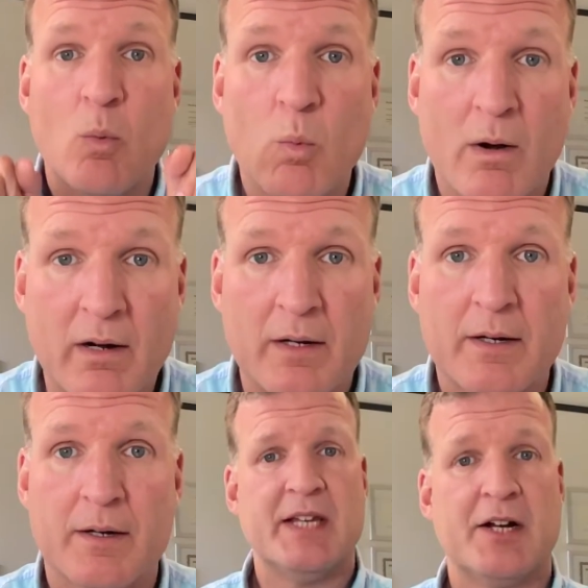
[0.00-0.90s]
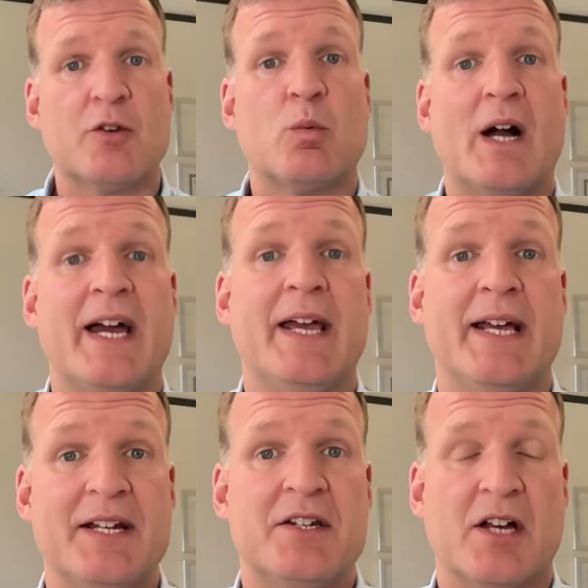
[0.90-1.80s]
work. Here's why
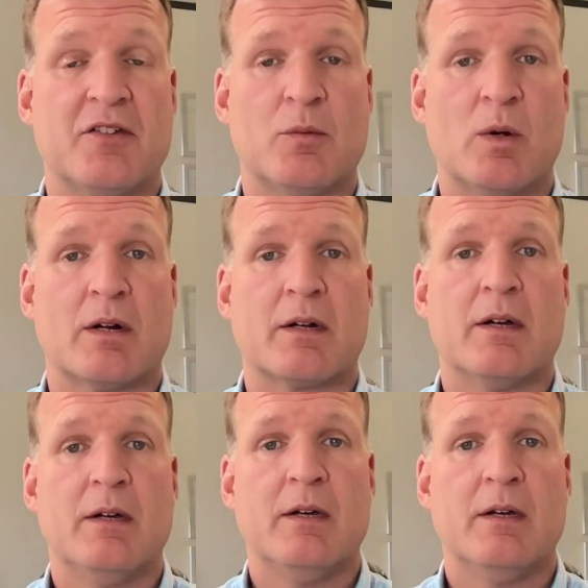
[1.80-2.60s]
it doesn't work.